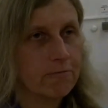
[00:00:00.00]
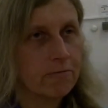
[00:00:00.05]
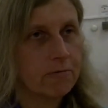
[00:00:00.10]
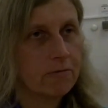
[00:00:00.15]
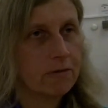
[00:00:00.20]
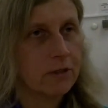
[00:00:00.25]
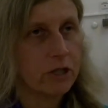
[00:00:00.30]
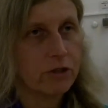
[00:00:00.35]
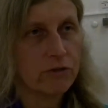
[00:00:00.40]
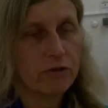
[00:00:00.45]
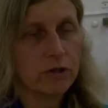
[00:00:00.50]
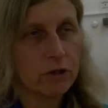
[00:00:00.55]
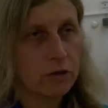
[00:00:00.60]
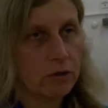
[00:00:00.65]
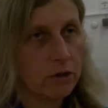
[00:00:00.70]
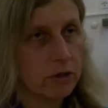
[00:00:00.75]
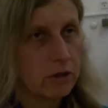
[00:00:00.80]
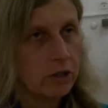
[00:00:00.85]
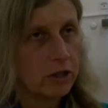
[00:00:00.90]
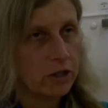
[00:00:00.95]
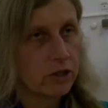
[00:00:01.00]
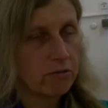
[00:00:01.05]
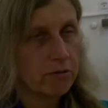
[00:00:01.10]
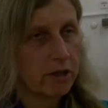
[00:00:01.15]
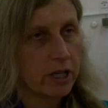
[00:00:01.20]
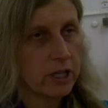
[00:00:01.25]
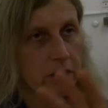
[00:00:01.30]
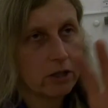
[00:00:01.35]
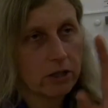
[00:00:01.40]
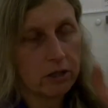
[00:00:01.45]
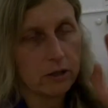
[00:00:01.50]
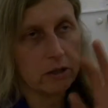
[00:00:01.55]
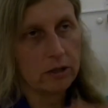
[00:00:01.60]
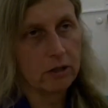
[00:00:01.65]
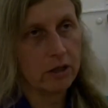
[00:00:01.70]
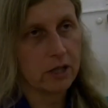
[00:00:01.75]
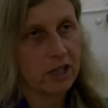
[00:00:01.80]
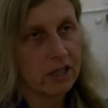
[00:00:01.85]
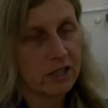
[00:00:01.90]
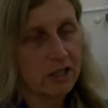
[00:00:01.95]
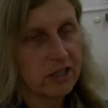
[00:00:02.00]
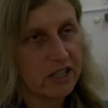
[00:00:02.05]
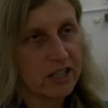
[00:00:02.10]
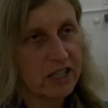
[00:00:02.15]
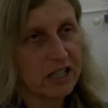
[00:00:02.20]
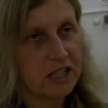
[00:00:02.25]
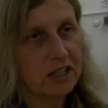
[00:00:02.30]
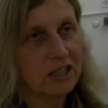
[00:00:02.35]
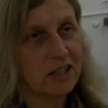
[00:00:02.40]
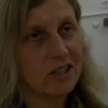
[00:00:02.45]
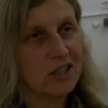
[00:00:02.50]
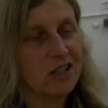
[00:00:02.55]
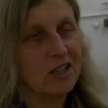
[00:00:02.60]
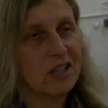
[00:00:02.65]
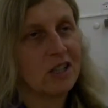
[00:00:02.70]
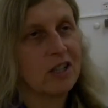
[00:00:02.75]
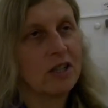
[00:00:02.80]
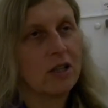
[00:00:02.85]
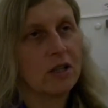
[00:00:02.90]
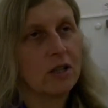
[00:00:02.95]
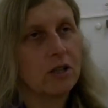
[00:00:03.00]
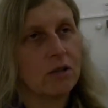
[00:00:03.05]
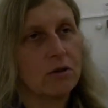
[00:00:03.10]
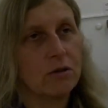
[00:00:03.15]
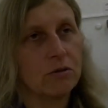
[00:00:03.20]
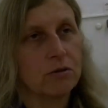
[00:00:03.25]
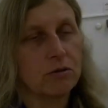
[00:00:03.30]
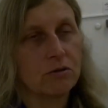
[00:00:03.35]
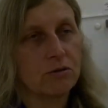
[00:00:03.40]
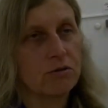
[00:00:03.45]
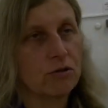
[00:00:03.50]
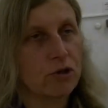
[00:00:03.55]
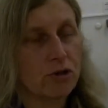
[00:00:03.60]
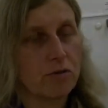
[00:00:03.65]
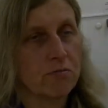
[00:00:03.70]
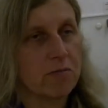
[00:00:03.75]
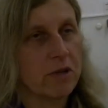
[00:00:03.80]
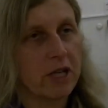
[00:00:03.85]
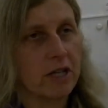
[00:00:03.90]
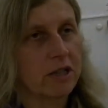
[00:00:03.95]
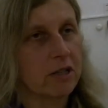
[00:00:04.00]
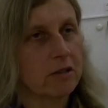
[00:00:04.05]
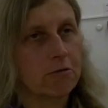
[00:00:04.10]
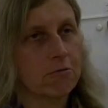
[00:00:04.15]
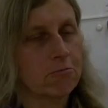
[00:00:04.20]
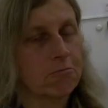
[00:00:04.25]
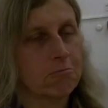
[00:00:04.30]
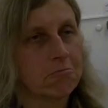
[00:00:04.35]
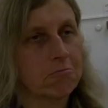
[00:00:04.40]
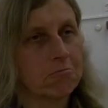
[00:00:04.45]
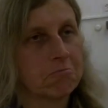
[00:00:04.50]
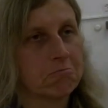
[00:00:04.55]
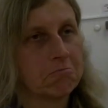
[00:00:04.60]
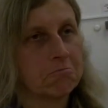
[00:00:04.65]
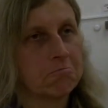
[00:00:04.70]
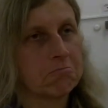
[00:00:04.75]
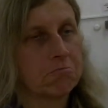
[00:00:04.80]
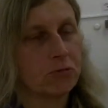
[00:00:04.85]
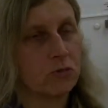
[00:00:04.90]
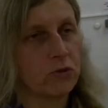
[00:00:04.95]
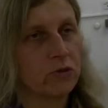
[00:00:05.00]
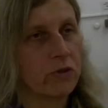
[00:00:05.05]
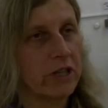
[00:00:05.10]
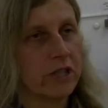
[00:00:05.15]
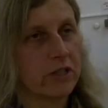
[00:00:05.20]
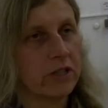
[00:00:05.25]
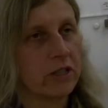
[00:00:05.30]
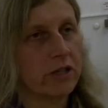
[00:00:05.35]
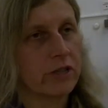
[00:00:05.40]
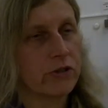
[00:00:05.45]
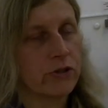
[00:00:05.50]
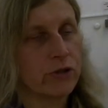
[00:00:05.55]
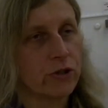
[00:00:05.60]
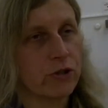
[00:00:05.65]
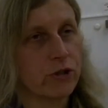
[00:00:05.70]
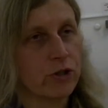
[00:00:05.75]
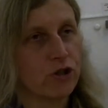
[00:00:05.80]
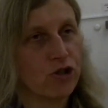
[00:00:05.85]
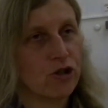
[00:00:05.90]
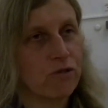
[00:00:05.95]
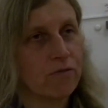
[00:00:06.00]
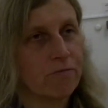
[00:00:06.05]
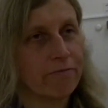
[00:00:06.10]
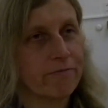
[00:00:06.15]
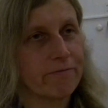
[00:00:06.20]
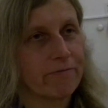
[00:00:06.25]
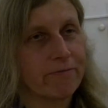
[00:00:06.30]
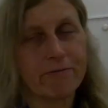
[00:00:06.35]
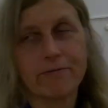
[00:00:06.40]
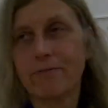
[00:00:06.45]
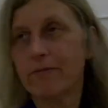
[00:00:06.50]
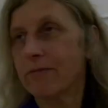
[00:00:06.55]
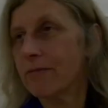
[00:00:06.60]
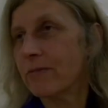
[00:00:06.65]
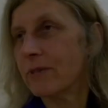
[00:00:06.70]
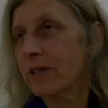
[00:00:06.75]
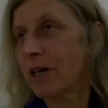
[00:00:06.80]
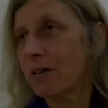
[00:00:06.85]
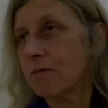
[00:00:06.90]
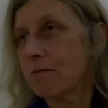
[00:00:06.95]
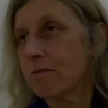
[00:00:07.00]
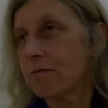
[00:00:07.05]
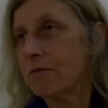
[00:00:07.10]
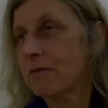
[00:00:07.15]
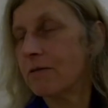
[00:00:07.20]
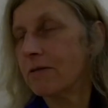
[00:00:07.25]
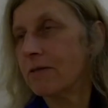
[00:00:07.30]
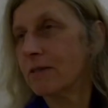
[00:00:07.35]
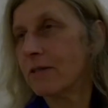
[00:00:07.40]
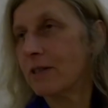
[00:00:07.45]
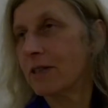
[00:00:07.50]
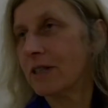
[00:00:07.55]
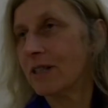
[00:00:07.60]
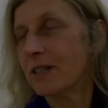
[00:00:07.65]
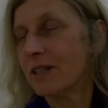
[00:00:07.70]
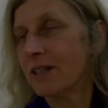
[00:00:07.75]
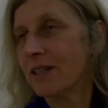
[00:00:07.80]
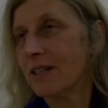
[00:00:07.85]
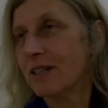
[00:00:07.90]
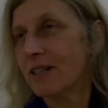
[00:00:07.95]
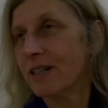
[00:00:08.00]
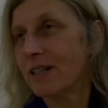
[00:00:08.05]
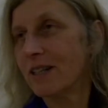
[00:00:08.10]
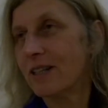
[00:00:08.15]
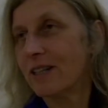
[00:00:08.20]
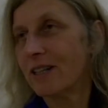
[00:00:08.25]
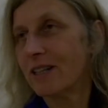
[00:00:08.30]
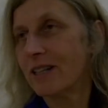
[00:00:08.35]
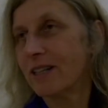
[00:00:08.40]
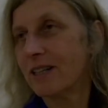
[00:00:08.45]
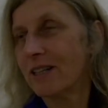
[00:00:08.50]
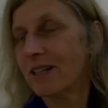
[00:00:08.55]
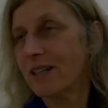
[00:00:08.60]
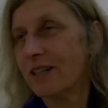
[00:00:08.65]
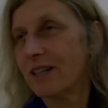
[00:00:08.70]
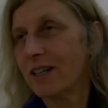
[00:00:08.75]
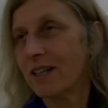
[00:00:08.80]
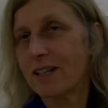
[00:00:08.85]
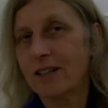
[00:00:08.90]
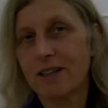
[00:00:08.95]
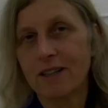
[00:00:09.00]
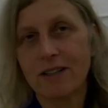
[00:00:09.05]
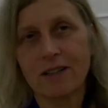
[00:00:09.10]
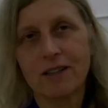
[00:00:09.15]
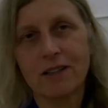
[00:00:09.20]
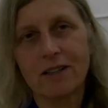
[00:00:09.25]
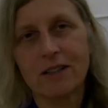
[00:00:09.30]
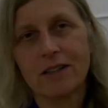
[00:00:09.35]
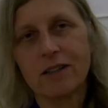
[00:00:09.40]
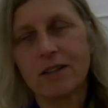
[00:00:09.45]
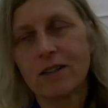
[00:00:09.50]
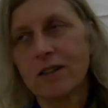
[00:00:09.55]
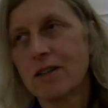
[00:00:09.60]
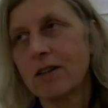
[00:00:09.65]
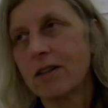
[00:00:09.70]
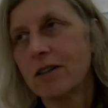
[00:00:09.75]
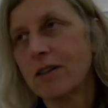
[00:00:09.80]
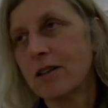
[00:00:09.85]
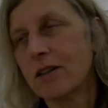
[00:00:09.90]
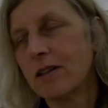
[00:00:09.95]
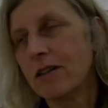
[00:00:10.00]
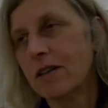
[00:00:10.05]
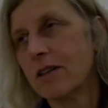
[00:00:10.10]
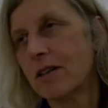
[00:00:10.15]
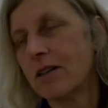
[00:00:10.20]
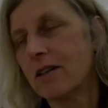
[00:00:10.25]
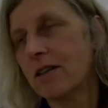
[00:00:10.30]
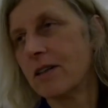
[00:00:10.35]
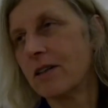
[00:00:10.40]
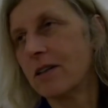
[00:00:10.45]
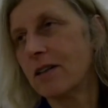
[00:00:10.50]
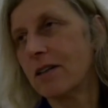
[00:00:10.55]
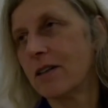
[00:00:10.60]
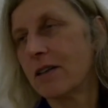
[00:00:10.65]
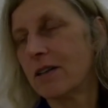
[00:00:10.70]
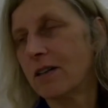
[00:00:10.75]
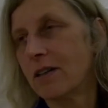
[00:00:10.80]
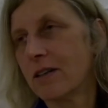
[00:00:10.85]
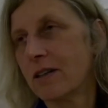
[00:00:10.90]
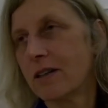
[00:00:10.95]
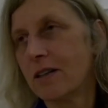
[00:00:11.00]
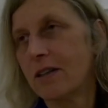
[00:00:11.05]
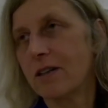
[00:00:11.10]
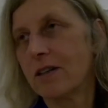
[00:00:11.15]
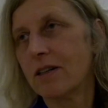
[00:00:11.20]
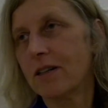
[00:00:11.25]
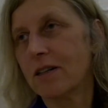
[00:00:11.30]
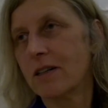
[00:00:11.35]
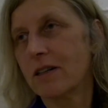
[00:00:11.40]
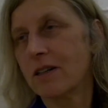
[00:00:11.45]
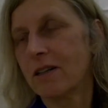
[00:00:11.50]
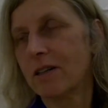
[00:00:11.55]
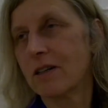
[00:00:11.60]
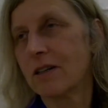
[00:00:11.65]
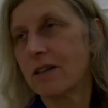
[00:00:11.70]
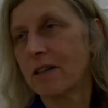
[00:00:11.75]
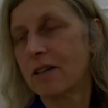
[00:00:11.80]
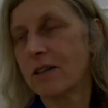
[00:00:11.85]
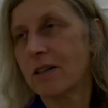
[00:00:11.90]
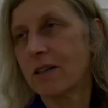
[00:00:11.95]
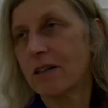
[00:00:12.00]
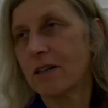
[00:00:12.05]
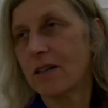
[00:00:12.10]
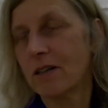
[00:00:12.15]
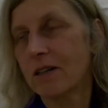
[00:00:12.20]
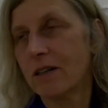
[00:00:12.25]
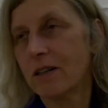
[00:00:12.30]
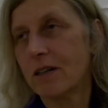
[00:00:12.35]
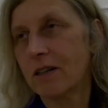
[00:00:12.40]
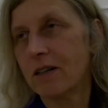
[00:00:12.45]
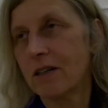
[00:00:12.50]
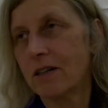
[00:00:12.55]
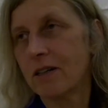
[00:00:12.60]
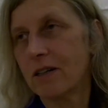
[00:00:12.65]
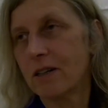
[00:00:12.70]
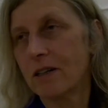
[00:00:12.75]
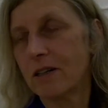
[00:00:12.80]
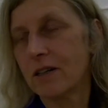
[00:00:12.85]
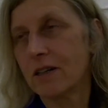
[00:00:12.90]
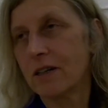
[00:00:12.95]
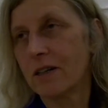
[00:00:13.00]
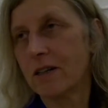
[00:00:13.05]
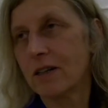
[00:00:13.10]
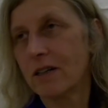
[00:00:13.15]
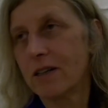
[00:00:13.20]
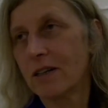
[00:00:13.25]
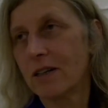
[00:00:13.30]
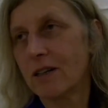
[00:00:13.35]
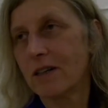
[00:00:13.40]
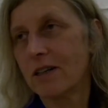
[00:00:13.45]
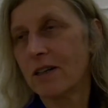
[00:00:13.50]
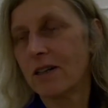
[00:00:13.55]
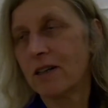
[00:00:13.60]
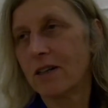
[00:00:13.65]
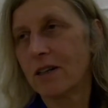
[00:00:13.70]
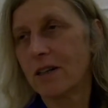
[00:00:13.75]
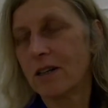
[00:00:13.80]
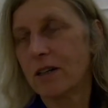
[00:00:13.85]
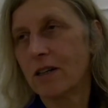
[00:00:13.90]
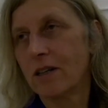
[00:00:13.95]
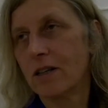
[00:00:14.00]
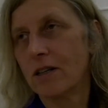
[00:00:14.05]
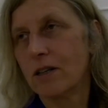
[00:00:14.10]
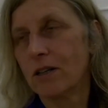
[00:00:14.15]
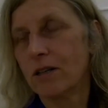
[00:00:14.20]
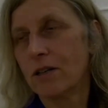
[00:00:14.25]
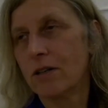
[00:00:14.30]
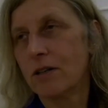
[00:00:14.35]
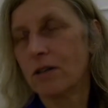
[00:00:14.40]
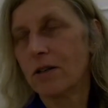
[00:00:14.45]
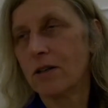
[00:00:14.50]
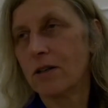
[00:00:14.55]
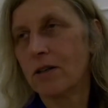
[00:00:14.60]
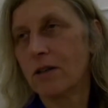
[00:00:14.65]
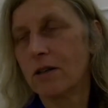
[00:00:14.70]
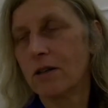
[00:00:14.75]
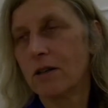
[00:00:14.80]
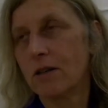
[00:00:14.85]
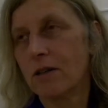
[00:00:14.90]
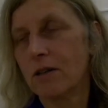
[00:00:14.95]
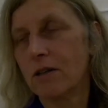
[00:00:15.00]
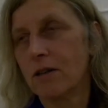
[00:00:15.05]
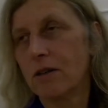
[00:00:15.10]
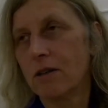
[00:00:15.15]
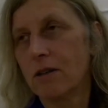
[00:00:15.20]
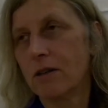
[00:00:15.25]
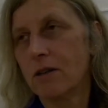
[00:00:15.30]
So please don't say anything about anything. I'm other than your true nature. Then, if you have Jesus Christ, I would Jesus Christ for my anger. Or for, oh, don't be so picky. The main thing is that I'm so stinky.